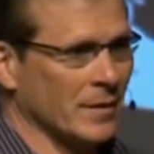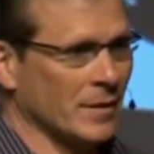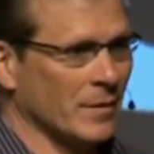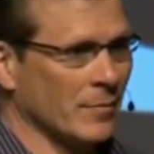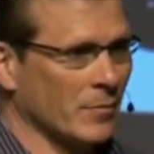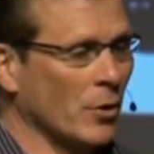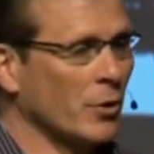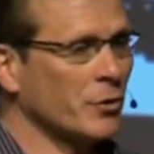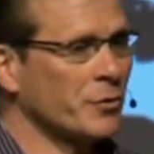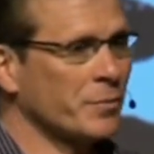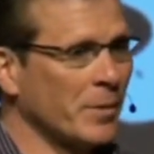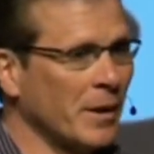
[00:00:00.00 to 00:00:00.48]

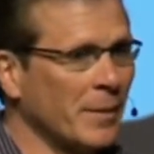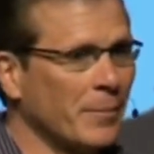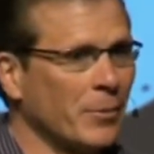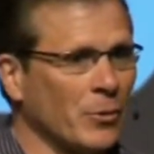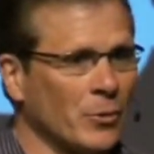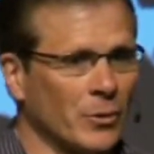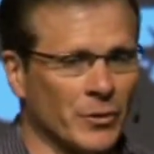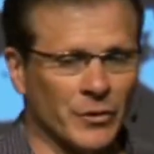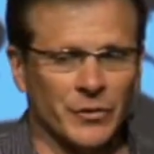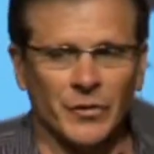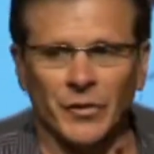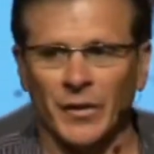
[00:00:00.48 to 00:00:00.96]
Most people
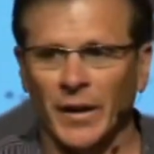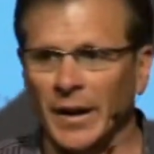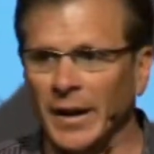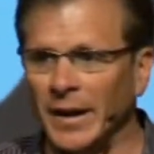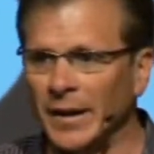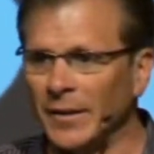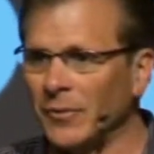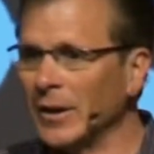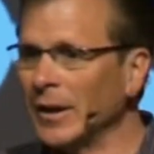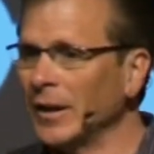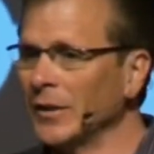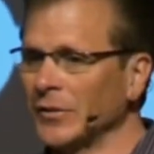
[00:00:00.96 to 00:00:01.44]
will say,
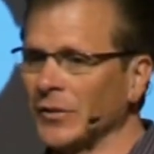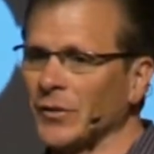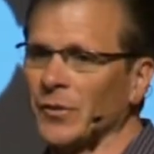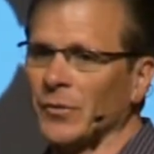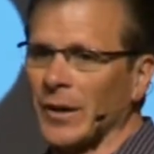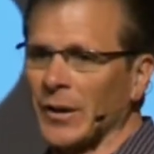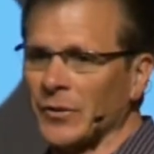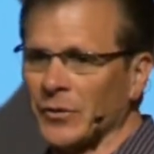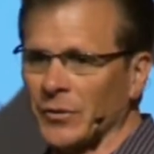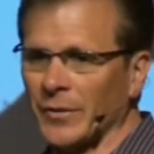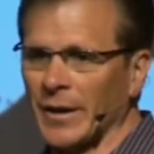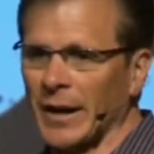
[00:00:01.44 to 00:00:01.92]
well, it's the
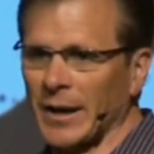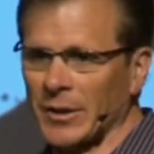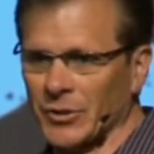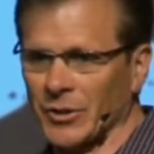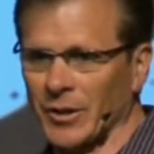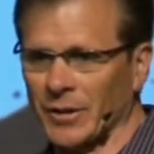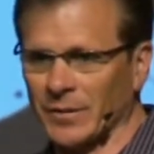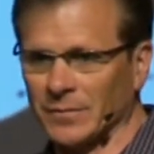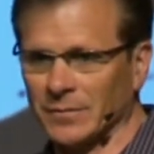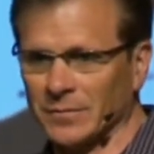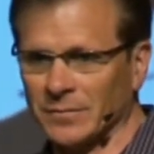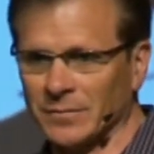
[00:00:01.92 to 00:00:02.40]

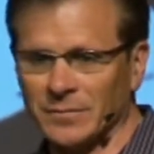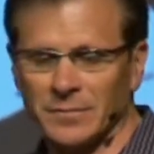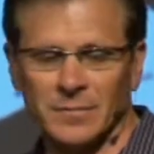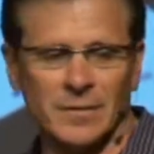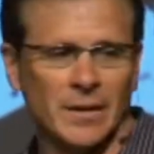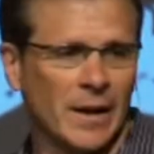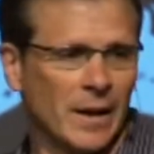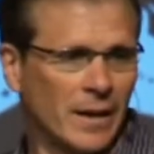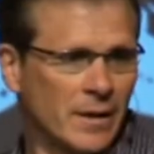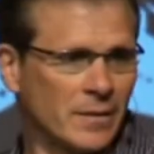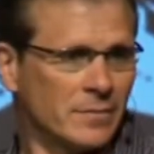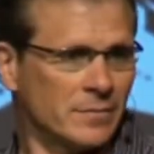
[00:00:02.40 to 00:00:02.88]
resurrection.
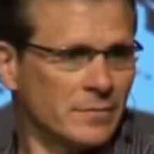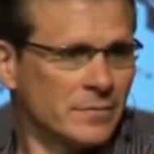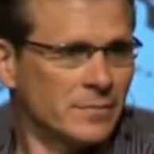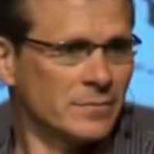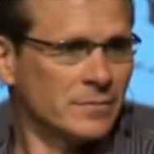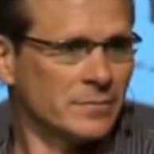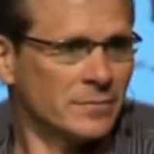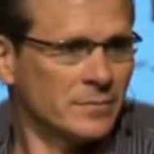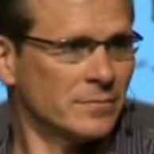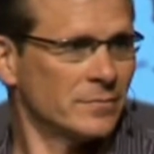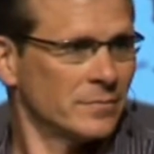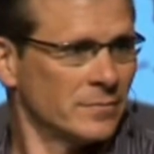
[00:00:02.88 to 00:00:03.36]
And
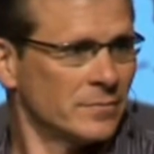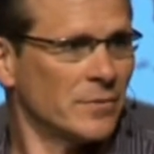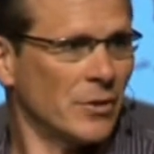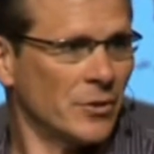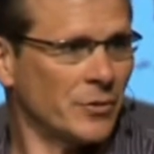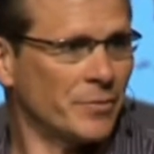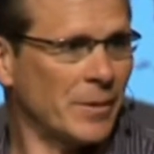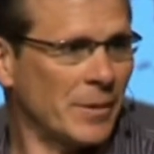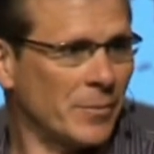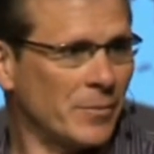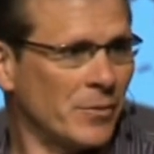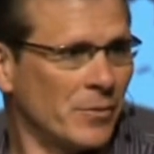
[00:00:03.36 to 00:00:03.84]

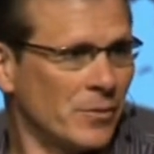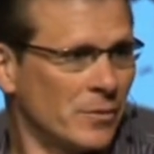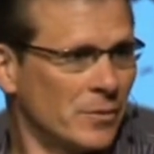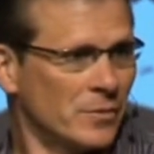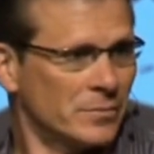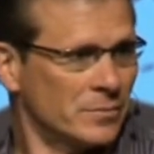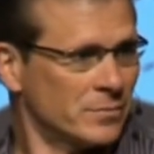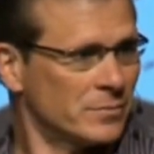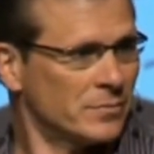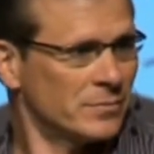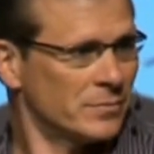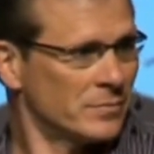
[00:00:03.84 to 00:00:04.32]
most people will
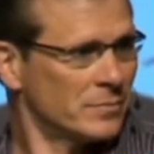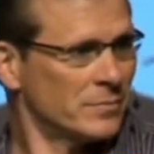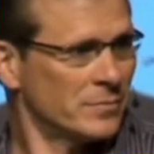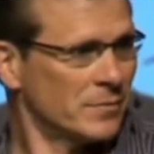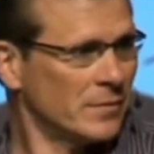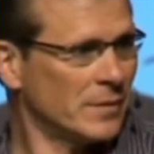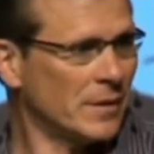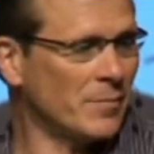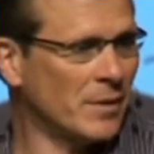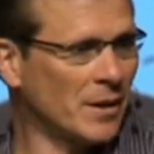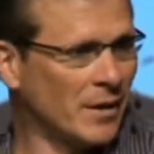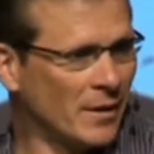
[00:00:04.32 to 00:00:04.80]

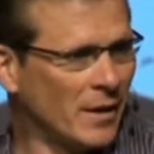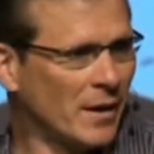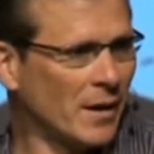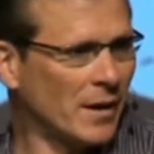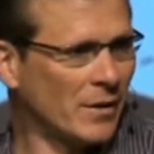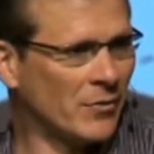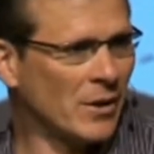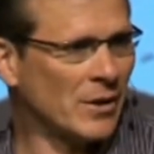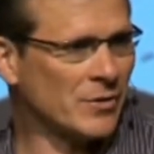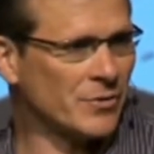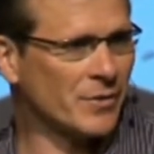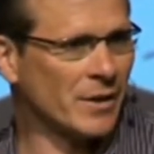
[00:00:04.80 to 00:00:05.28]
admit, yeah,
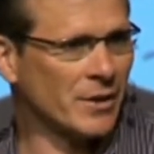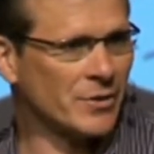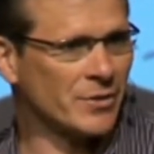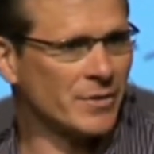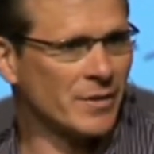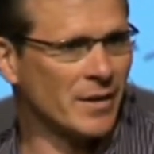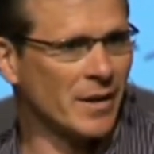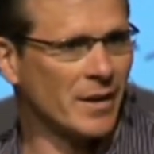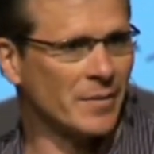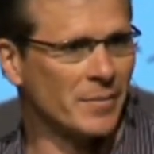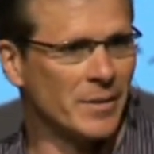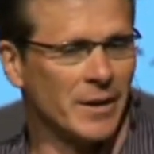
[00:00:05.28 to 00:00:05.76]

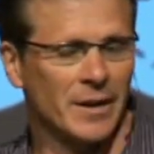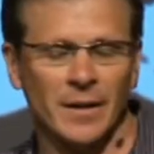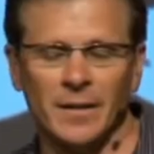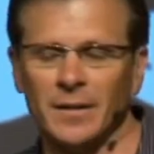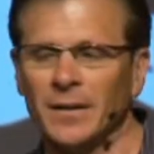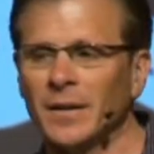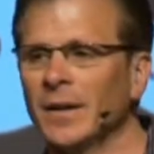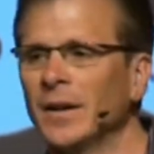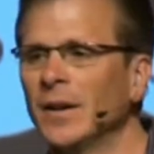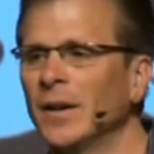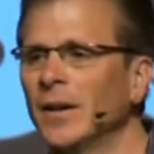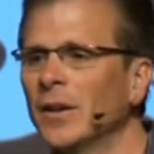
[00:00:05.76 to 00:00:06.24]
resurrection's got to be it.
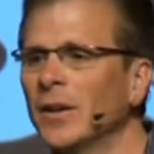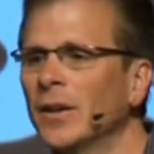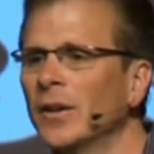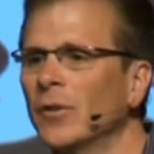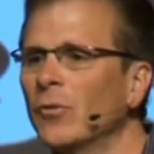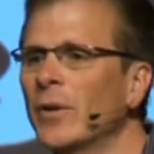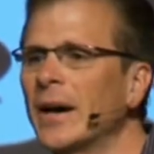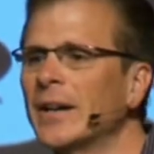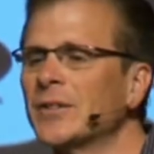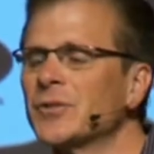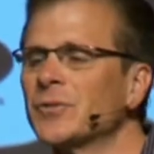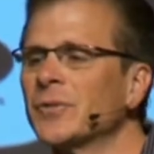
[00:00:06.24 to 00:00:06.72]

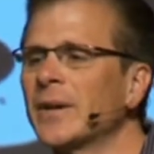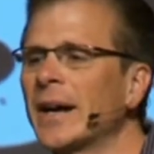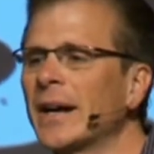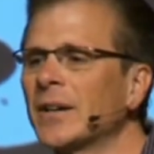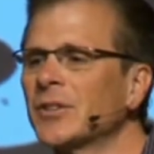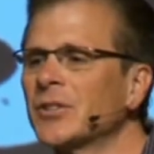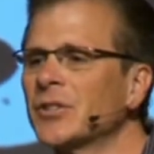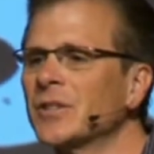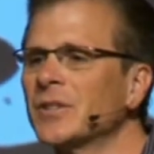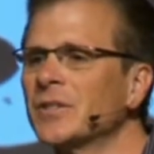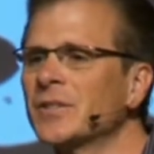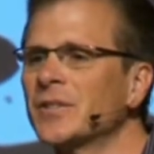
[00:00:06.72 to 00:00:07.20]

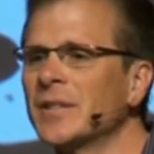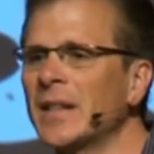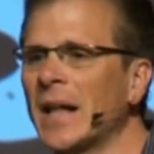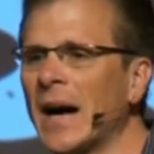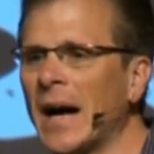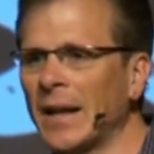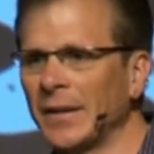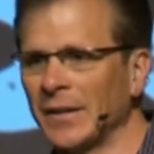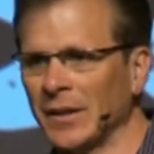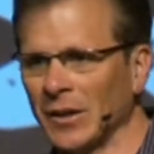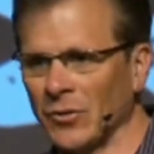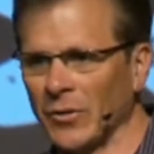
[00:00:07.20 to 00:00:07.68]
Resurrection's
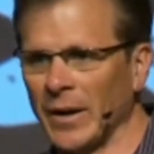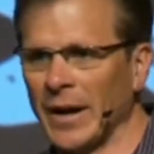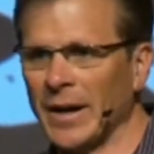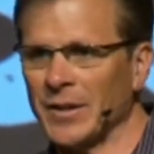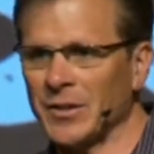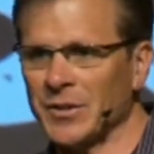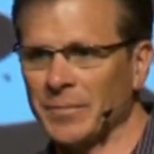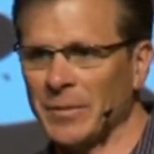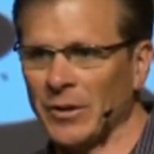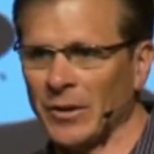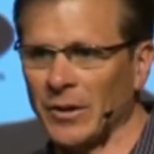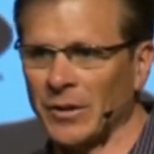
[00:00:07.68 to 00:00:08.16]
not the
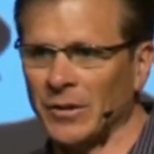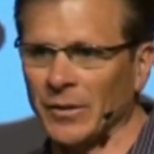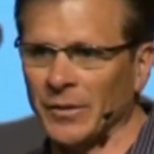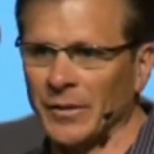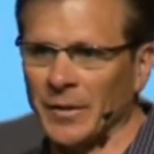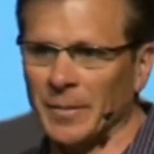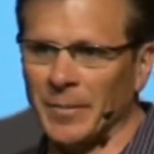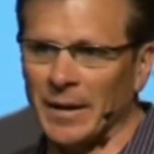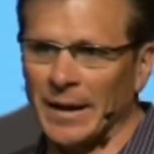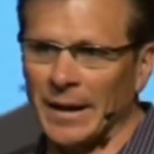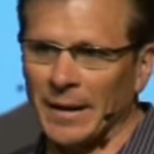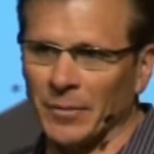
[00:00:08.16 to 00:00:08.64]
greatest miracle in
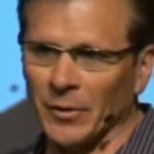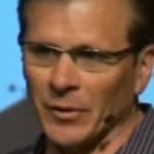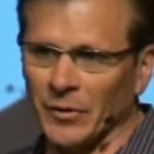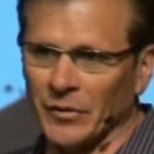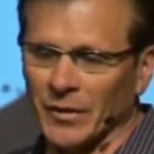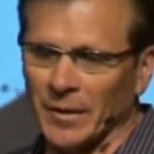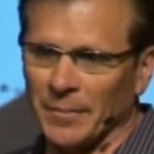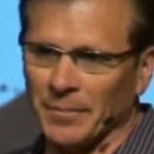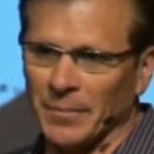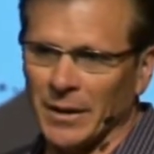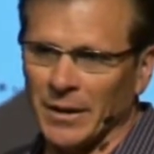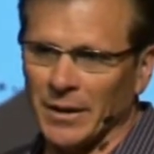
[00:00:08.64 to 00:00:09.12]
the Bible.
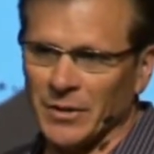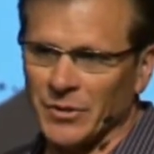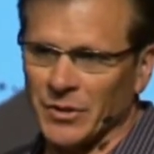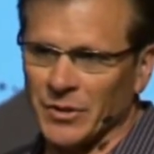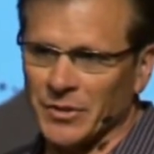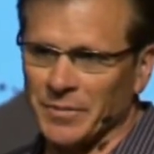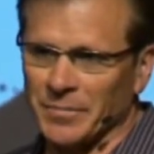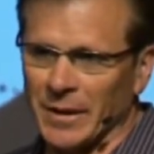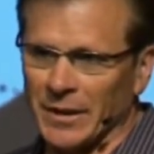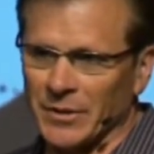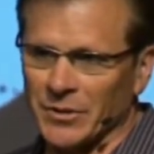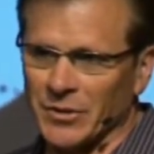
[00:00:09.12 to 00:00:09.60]
Somebody
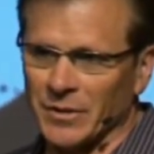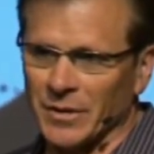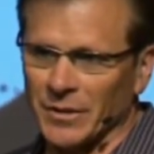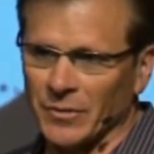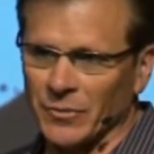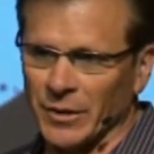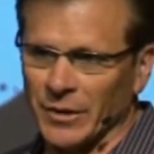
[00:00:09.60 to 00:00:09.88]
just mentioned it.